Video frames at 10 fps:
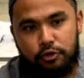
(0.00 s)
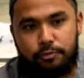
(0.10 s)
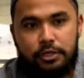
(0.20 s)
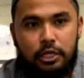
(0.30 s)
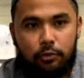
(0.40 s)

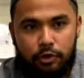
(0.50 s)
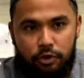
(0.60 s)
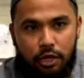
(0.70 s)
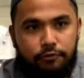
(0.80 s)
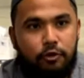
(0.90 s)
especially when
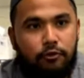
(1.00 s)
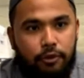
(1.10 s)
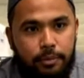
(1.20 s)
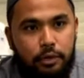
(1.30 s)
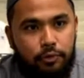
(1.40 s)
you have your
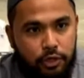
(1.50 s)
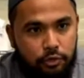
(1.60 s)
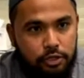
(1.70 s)
family with you